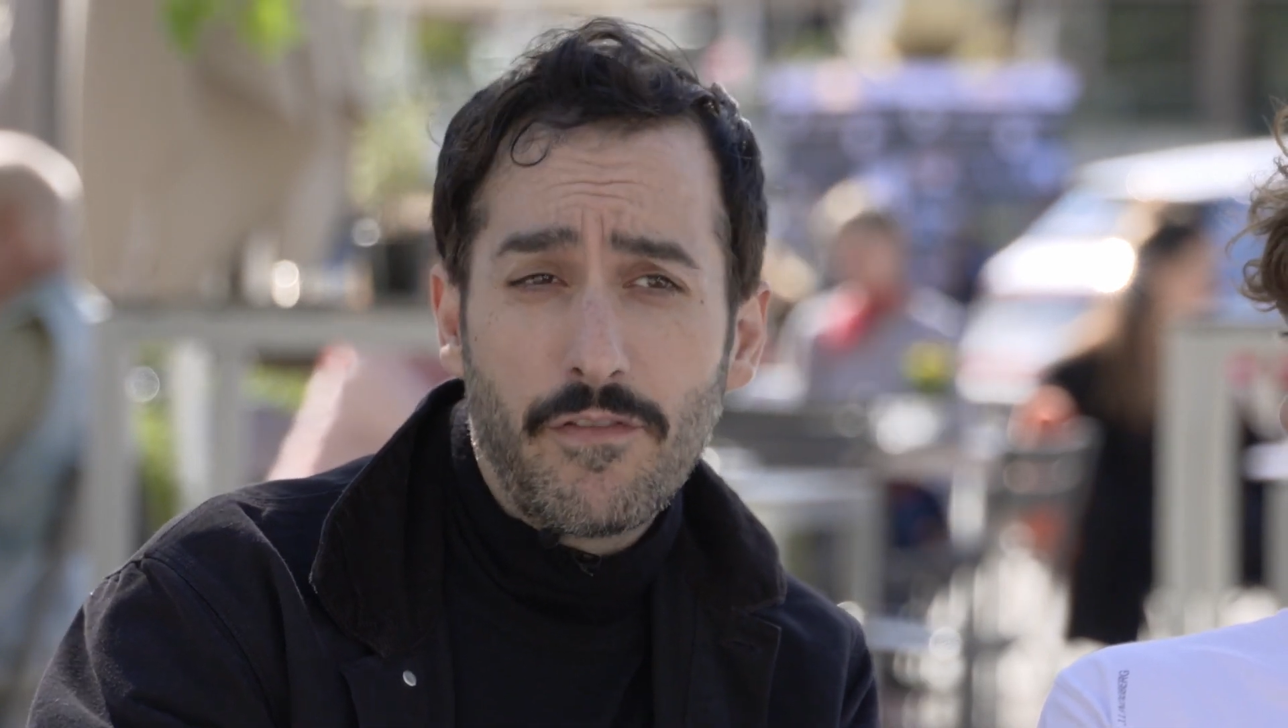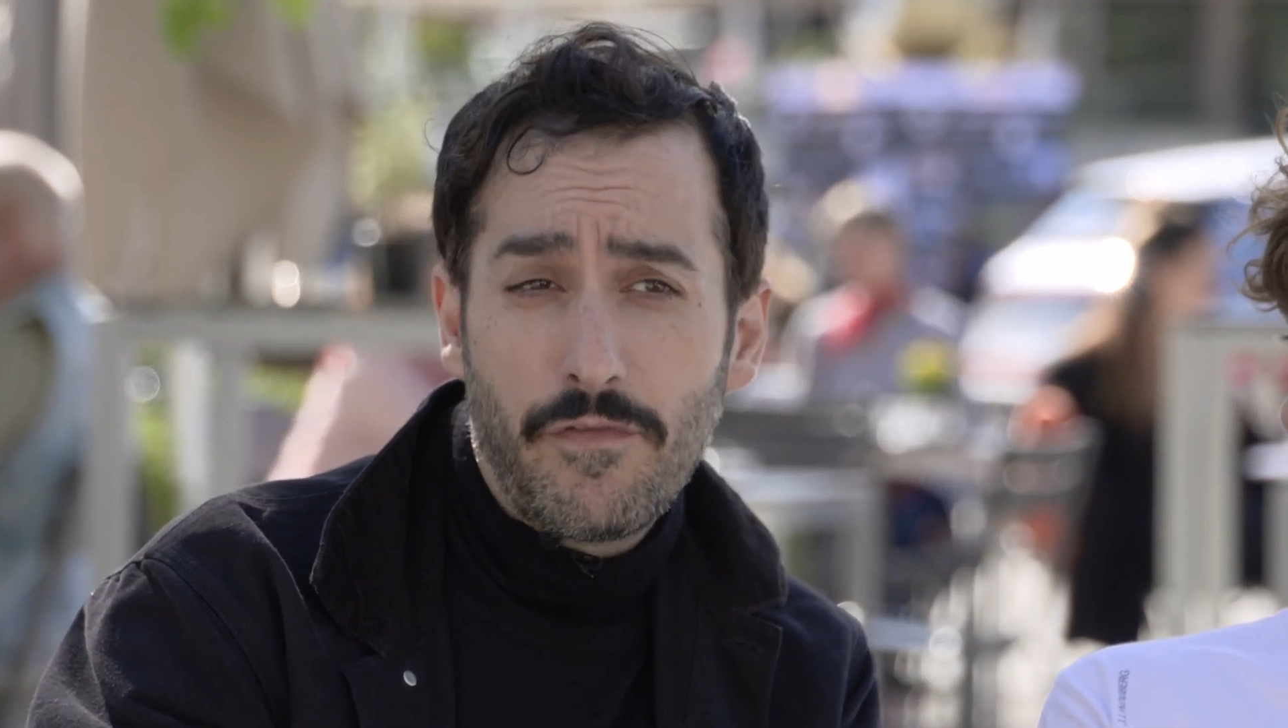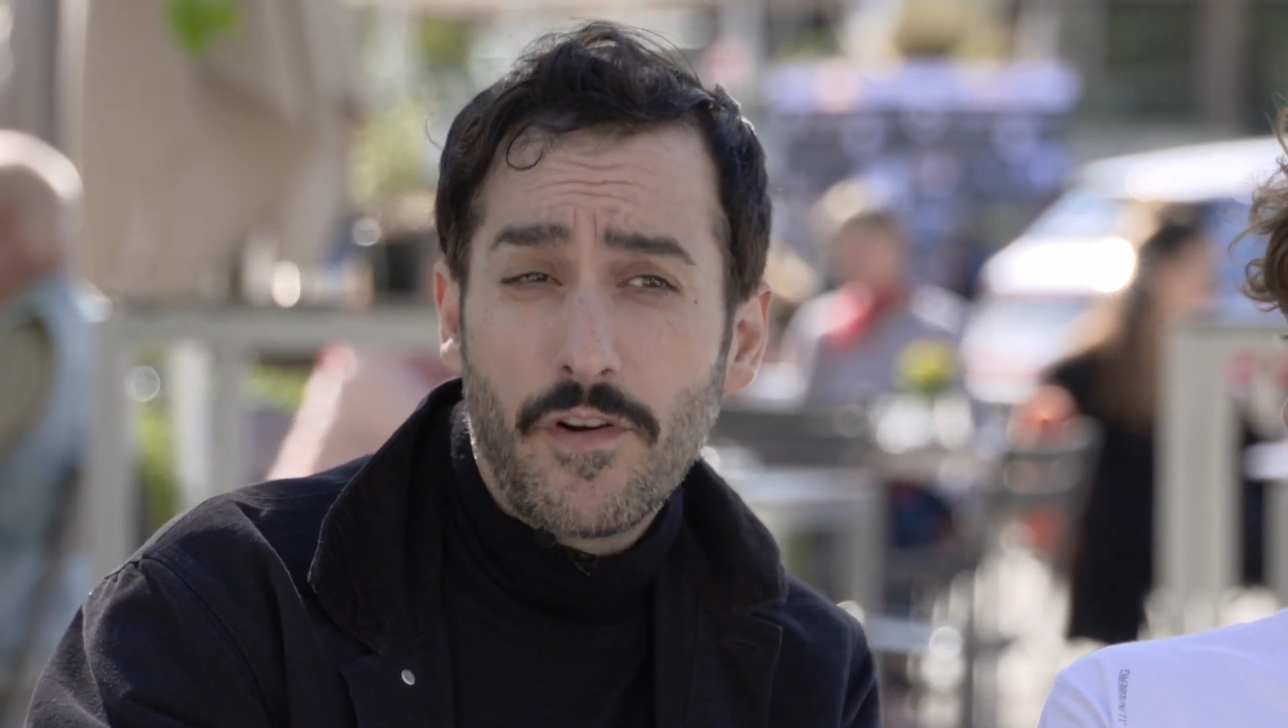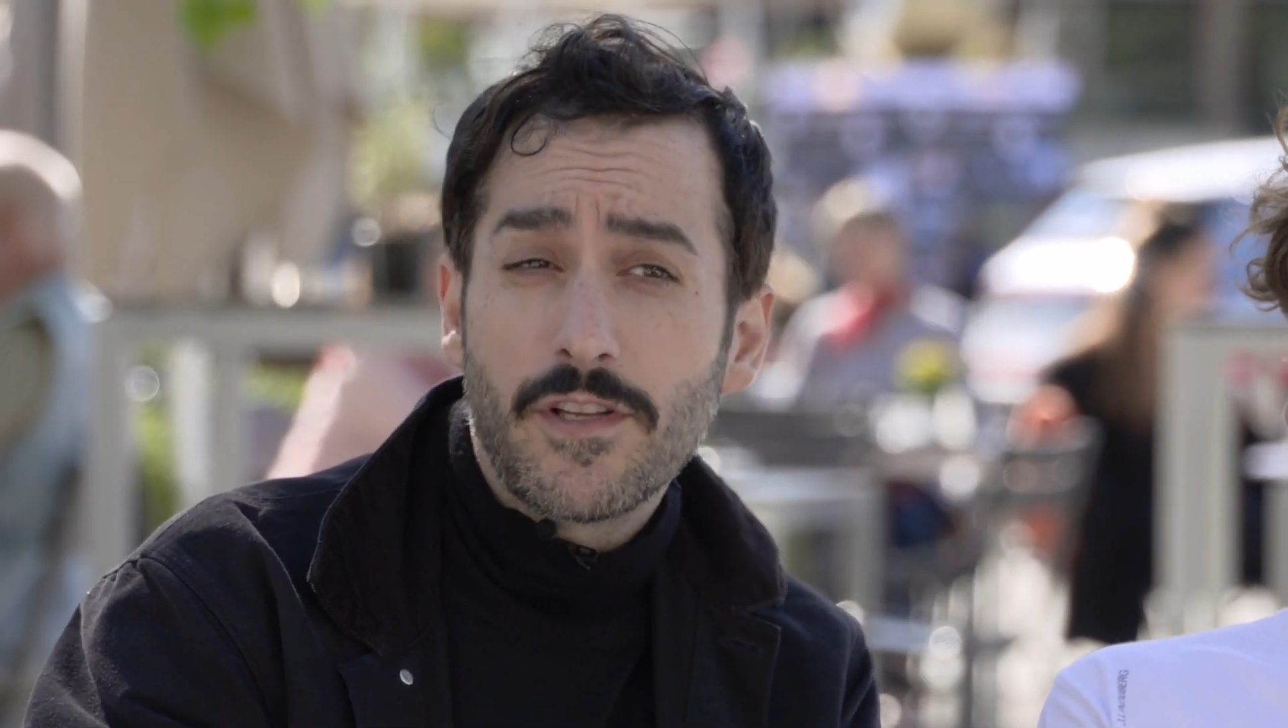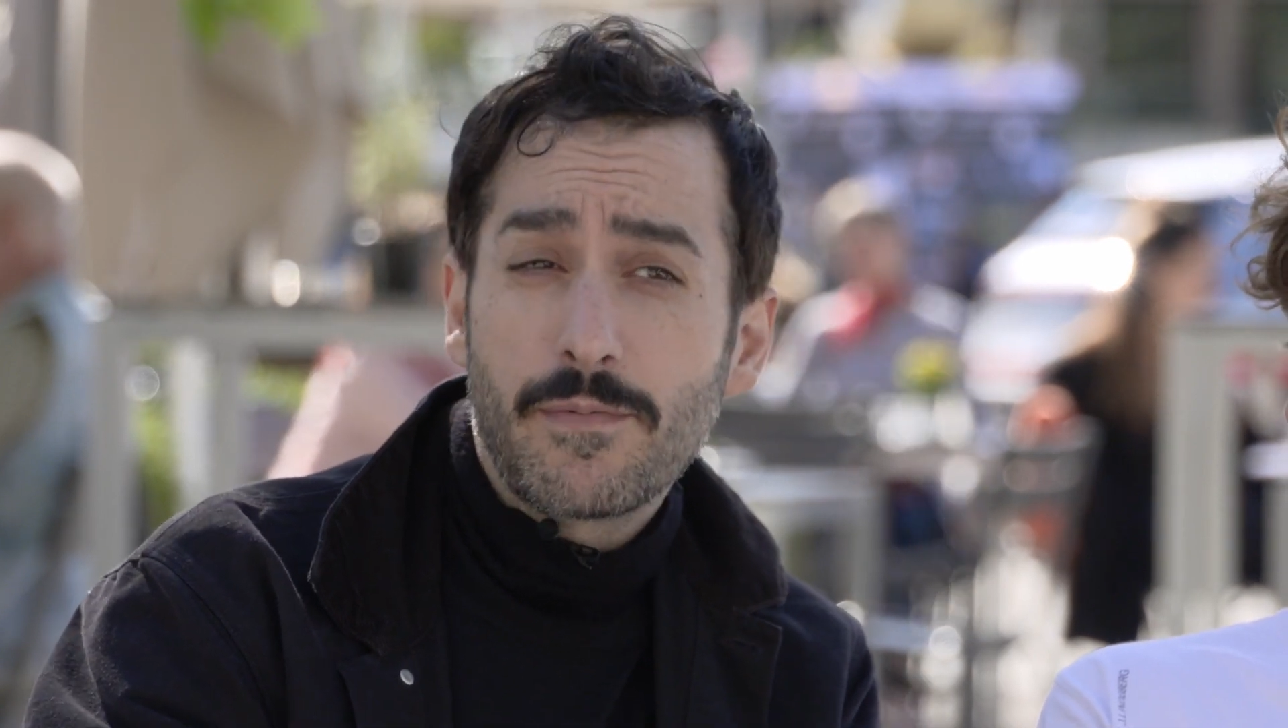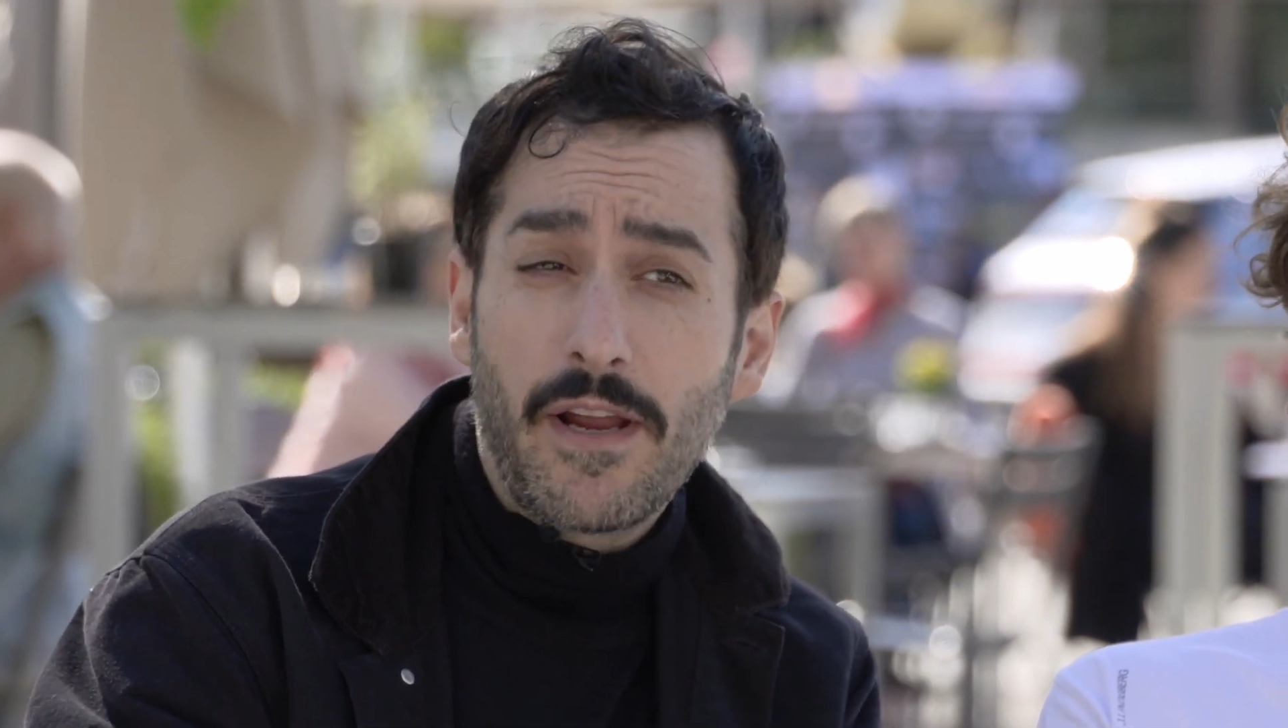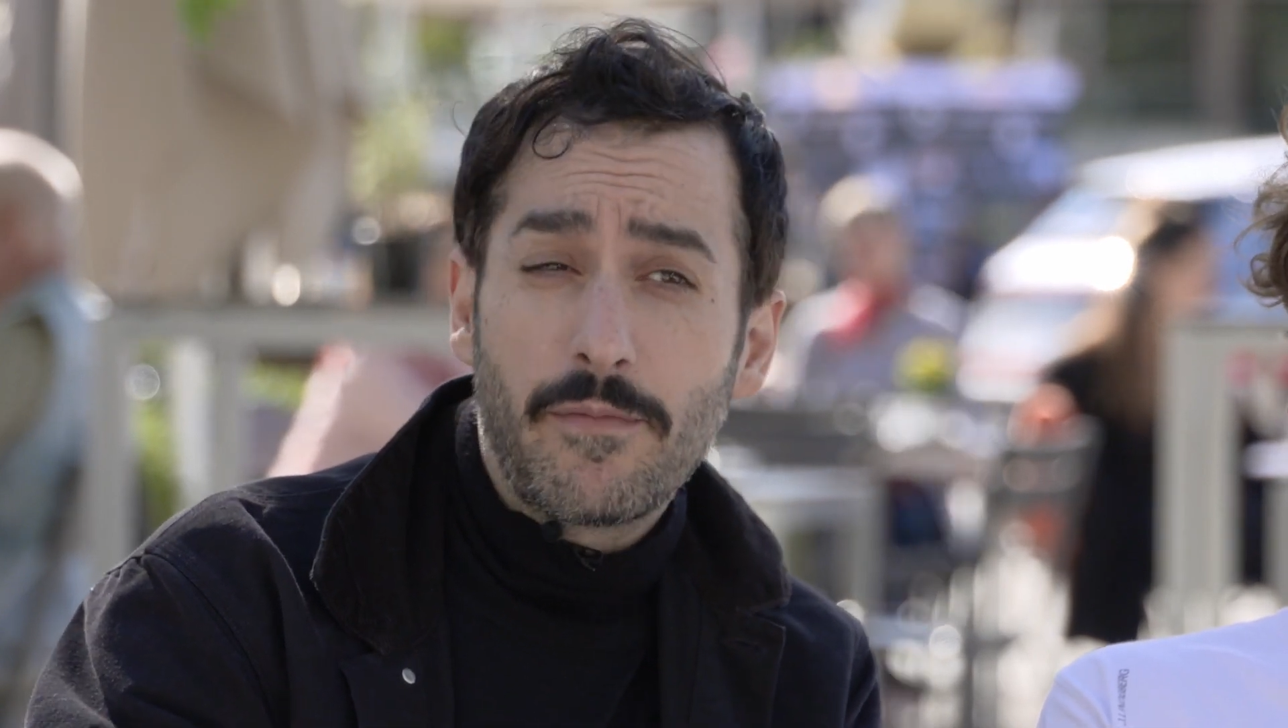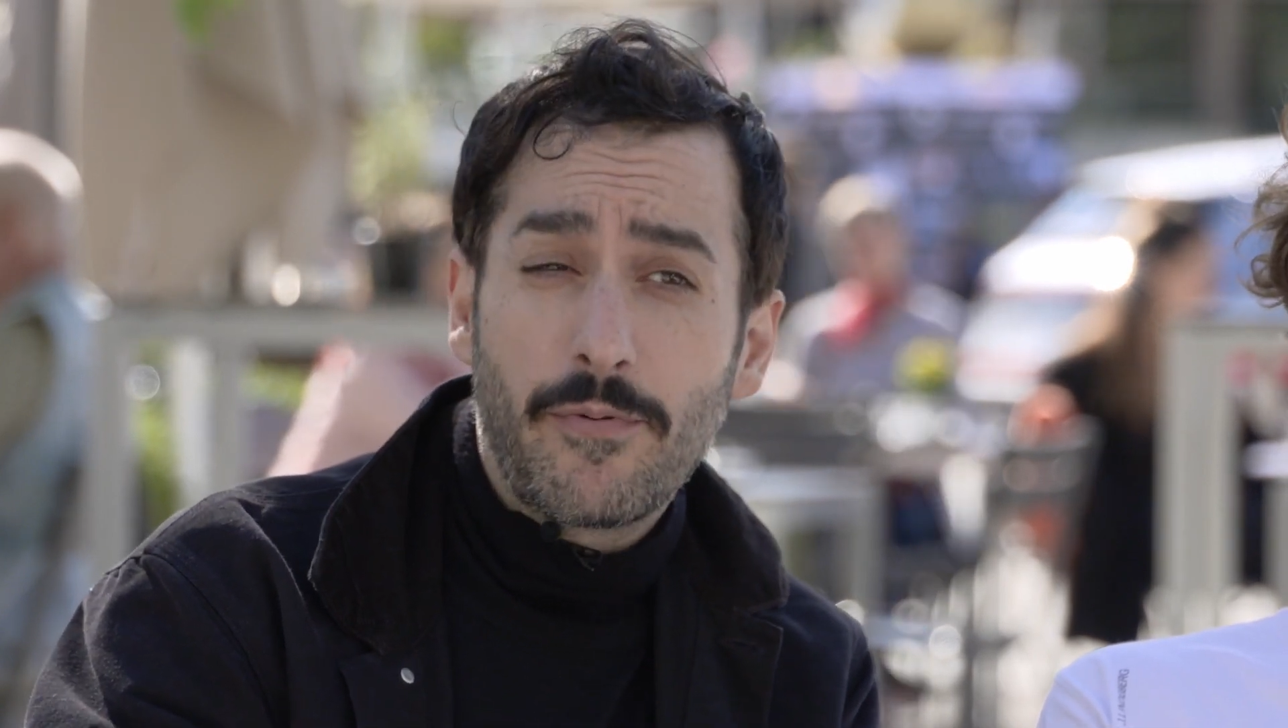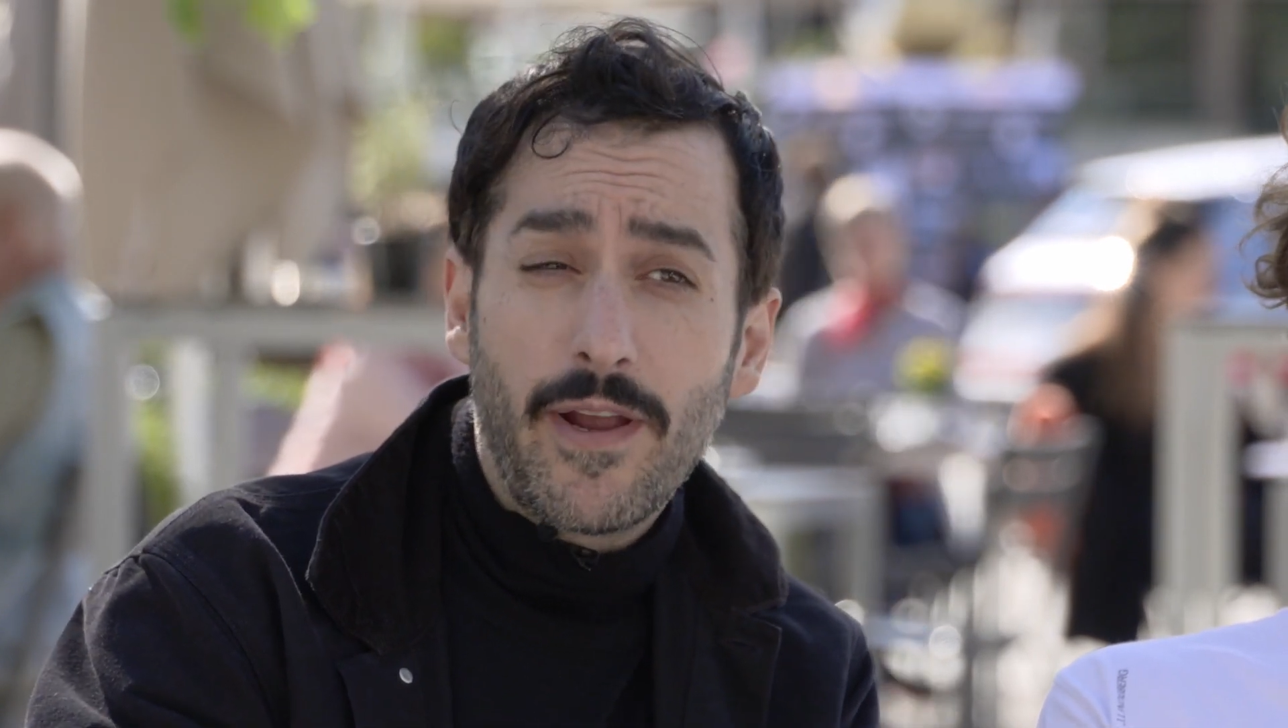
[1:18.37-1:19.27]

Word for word: the first pride